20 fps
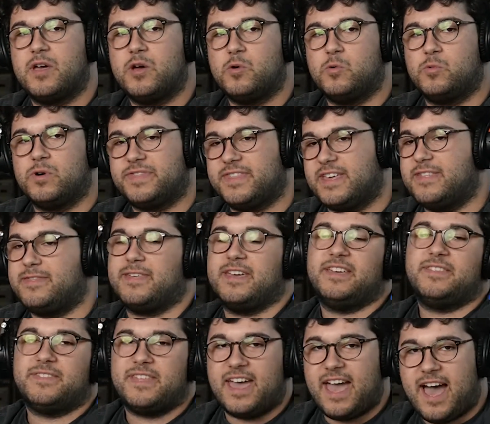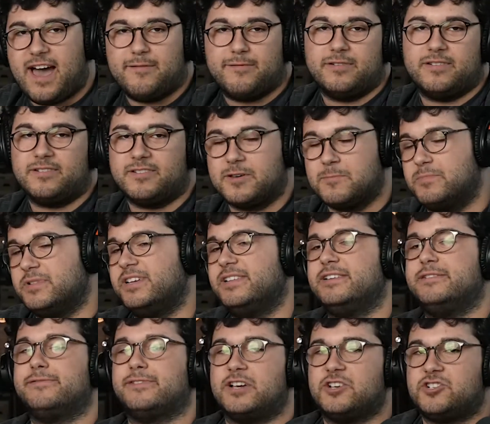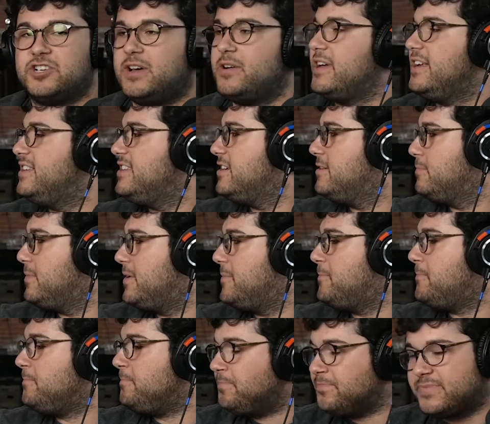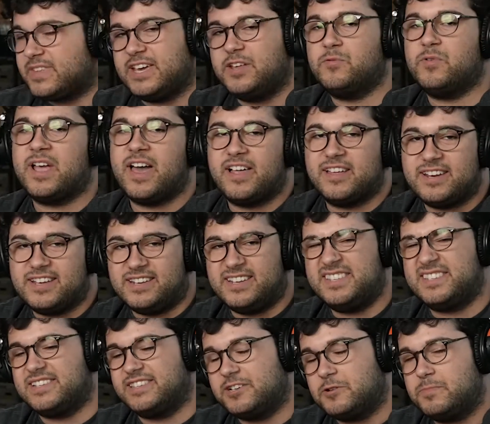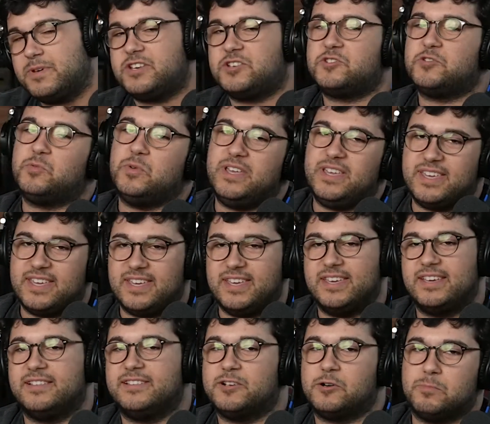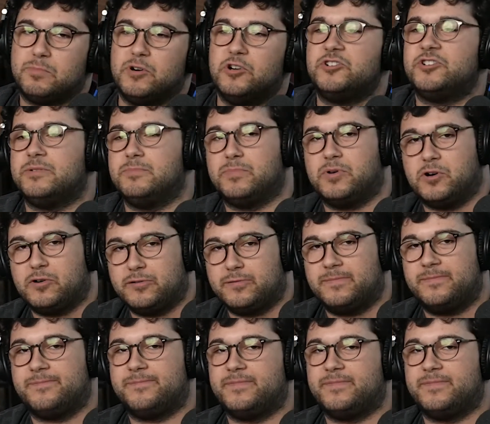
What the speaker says: what they think they have a completely flushed out idea, but in reality it needs a little bit of tweaking, a little push and pull,